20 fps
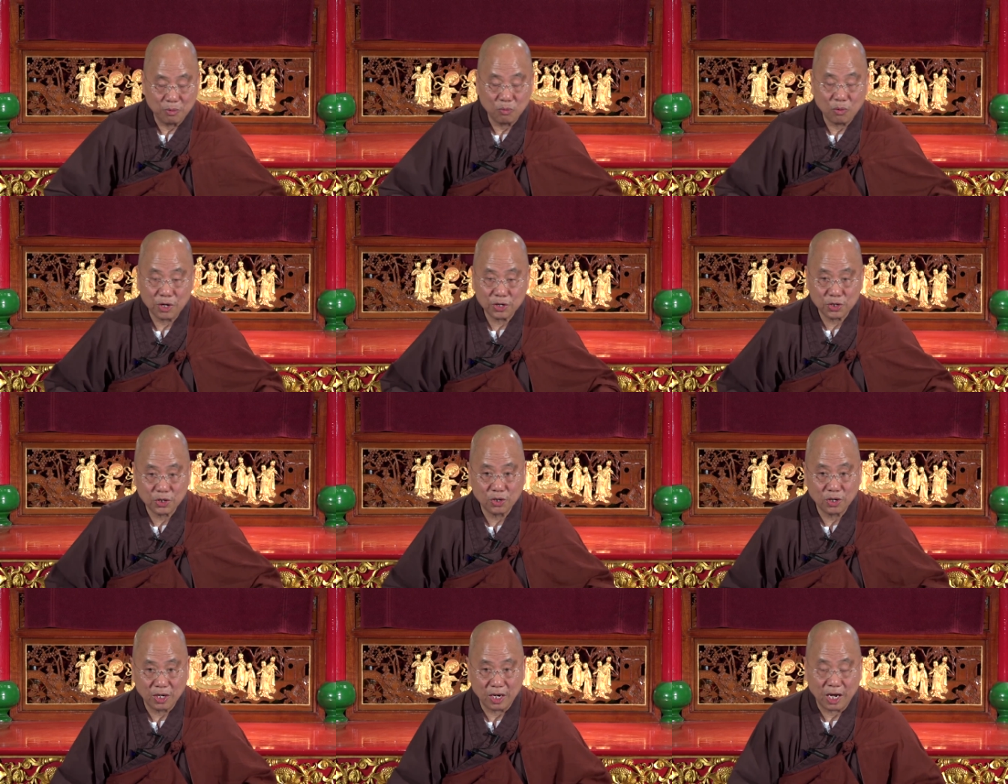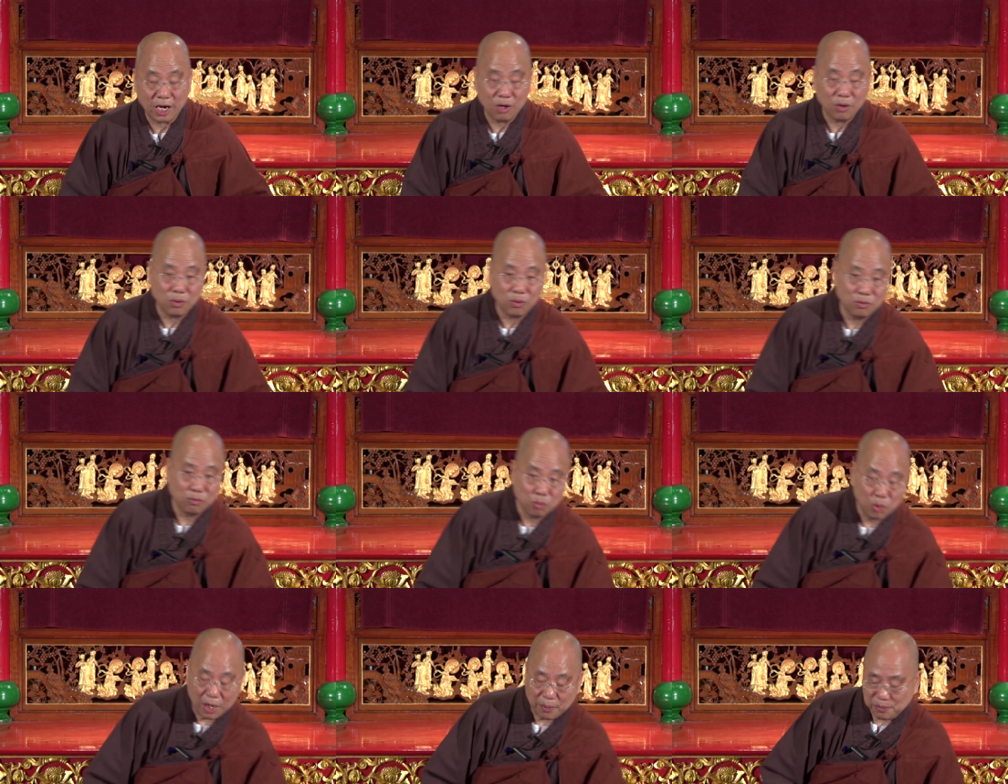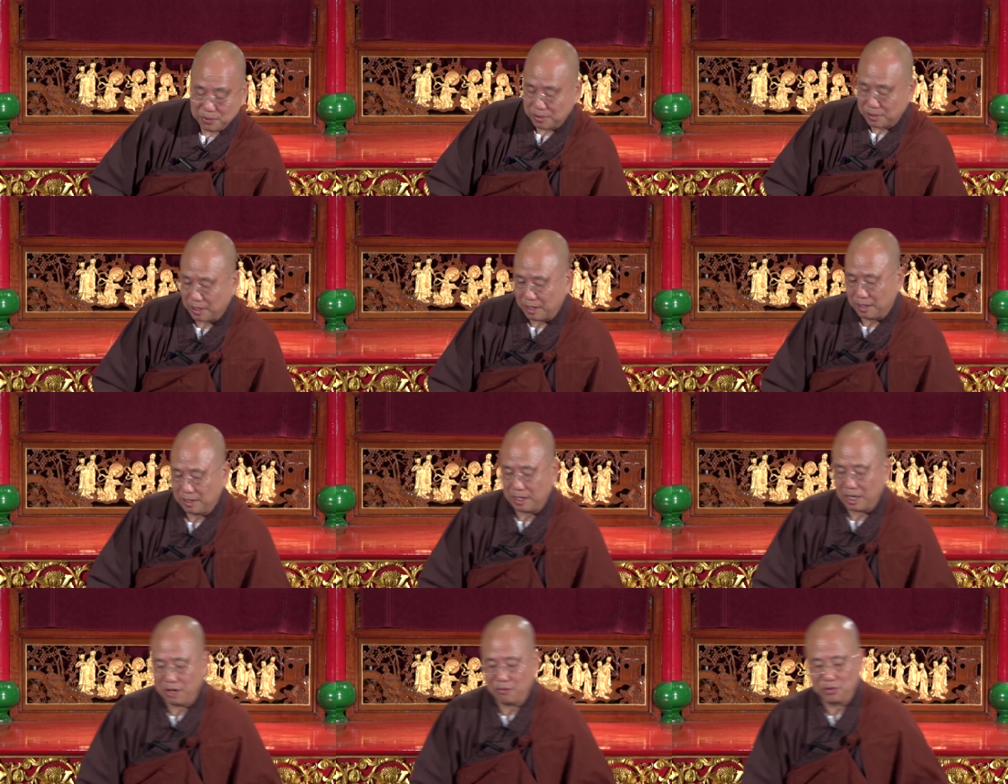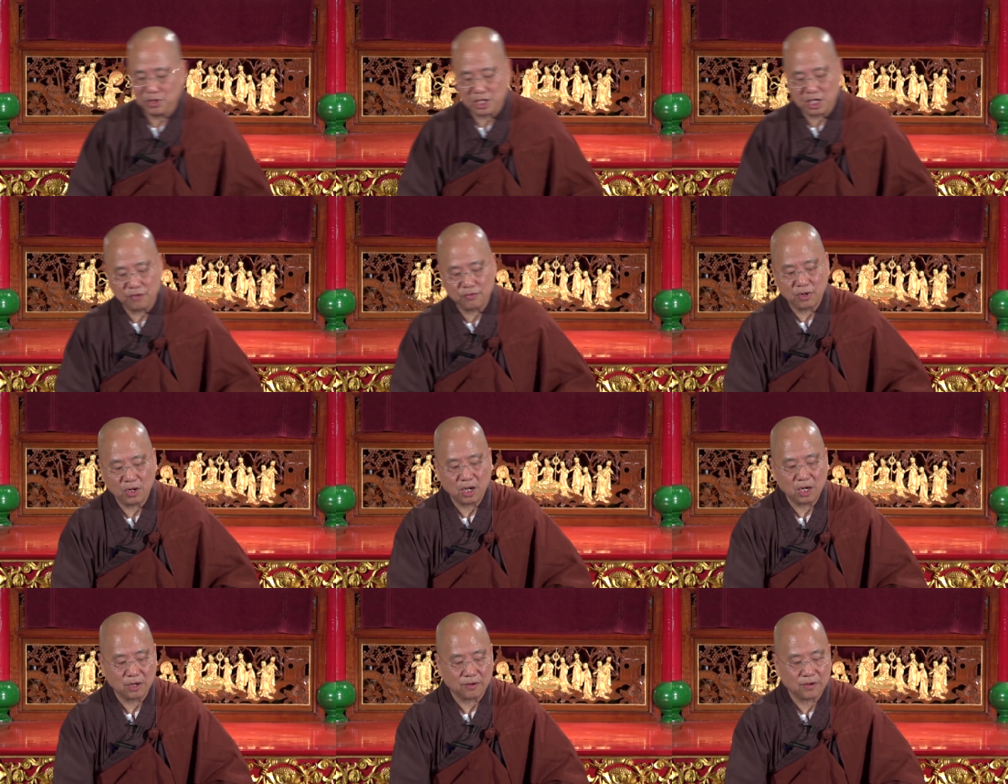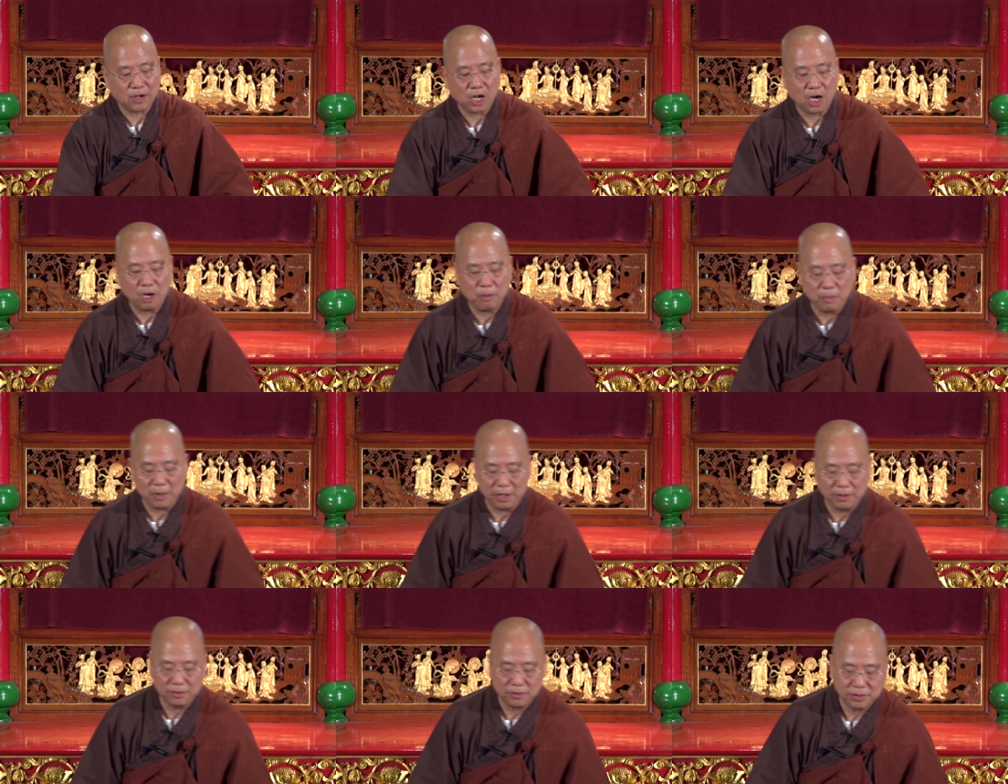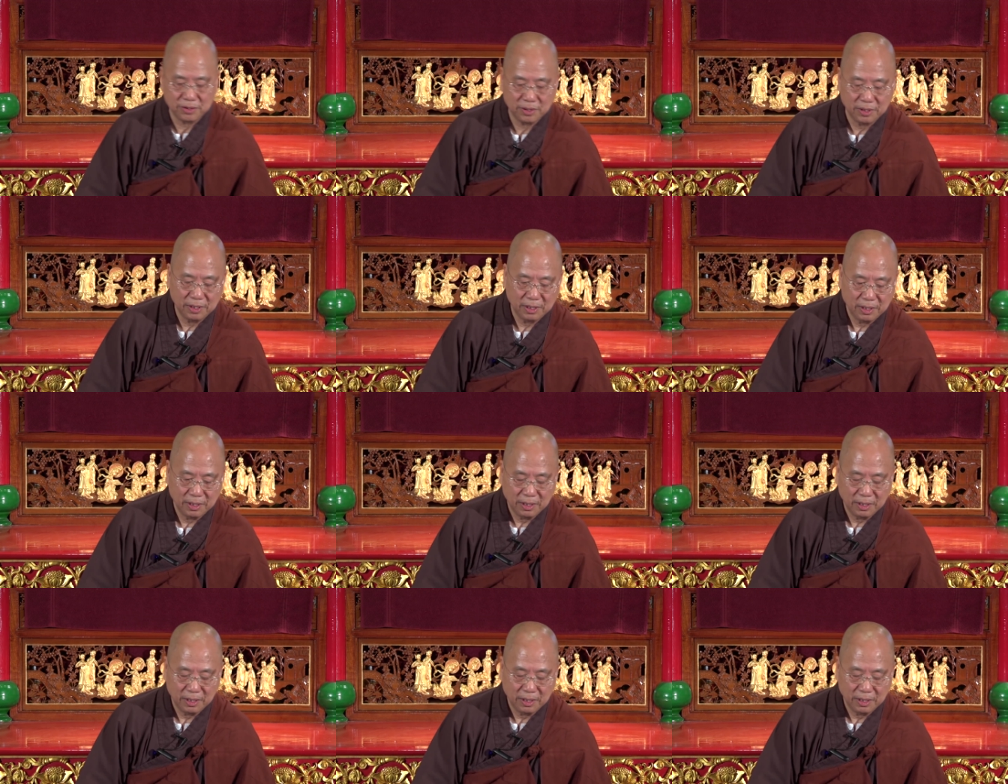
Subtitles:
watching on our own website. I receive a lot of comments